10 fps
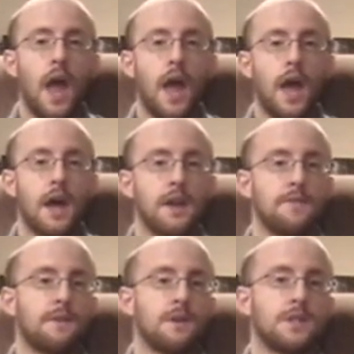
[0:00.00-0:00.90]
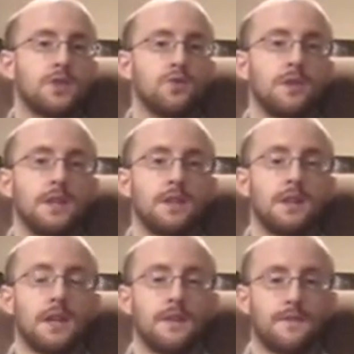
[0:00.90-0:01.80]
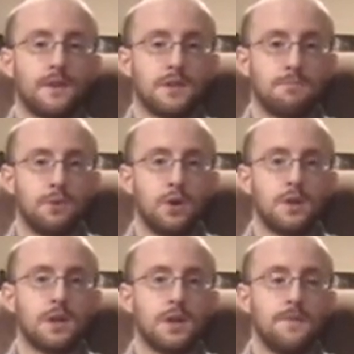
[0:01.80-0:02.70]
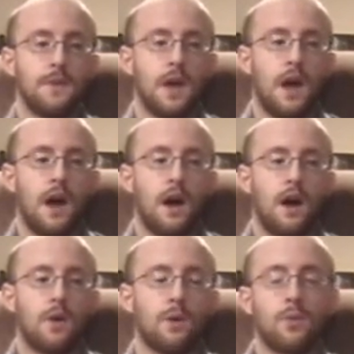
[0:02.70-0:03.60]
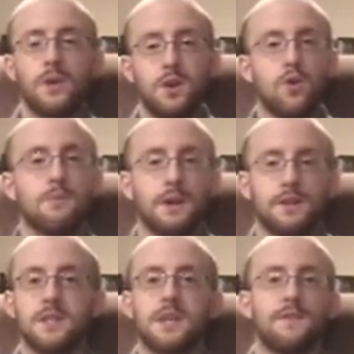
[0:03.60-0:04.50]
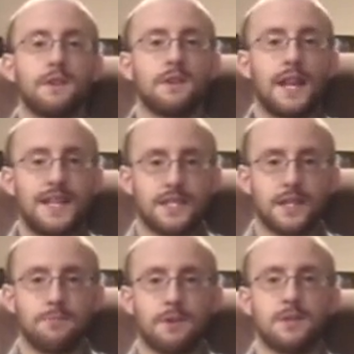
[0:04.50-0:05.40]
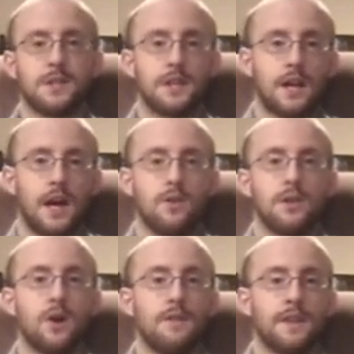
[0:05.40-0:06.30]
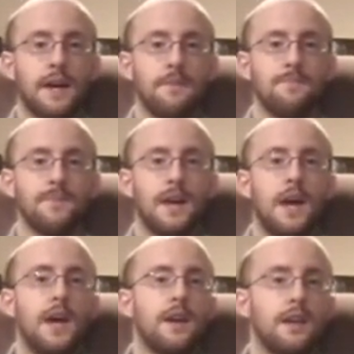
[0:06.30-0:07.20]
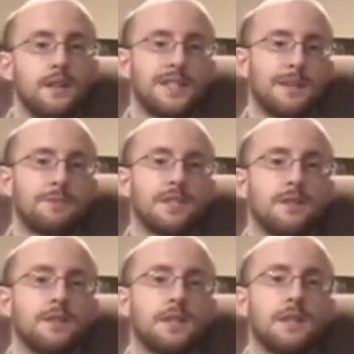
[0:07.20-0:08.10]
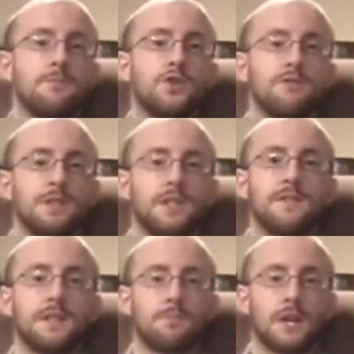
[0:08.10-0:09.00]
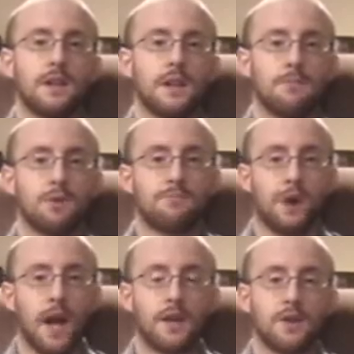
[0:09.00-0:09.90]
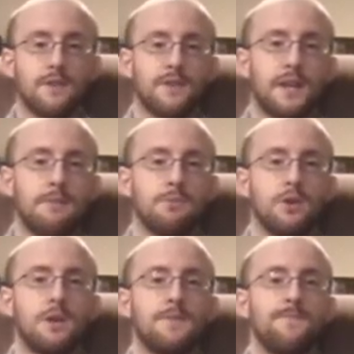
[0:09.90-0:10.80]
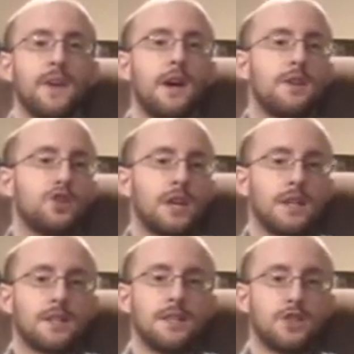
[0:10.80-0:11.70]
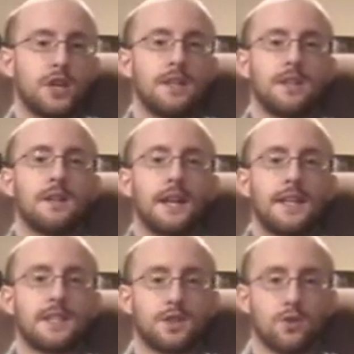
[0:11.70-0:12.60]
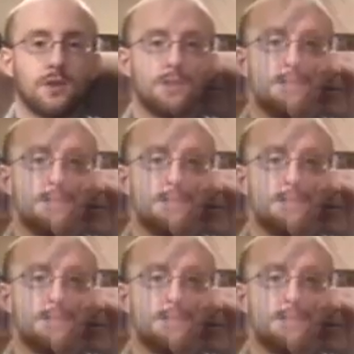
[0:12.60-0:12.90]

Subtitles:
And very soon in the first book, we know her mother has given her glass slippers and the gown and all of that. In the stepsister scheme, she receives something a little more practical for that book. She gets an enchanted glass sword.